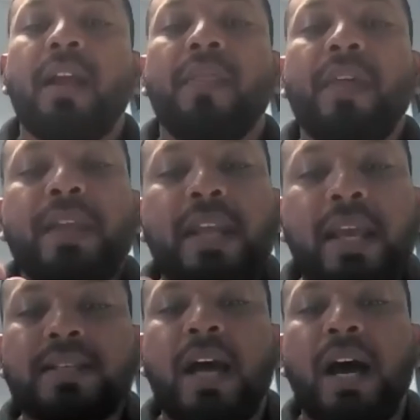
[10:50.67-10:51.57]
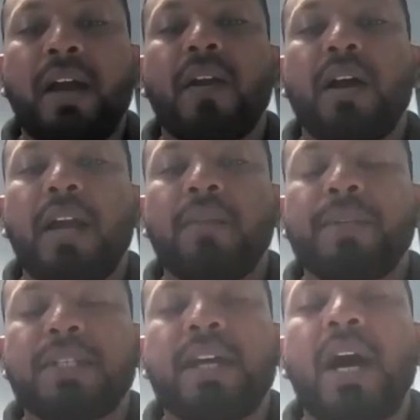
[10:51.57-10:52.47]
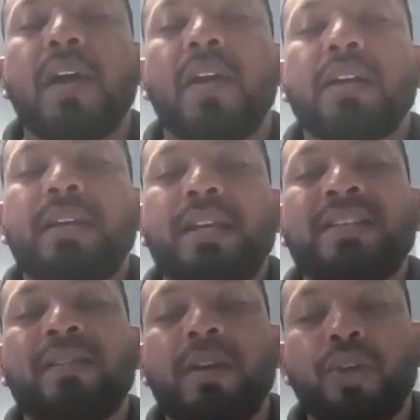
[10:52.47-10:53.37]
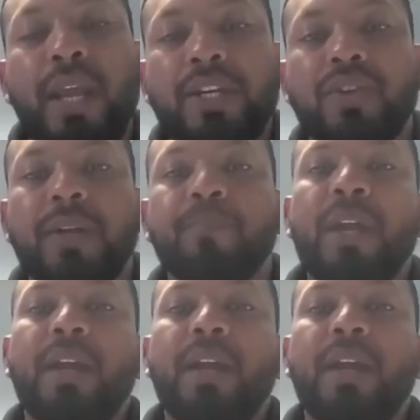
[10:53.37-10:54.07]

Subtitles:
Then the next element in the hierarchy is regulatory.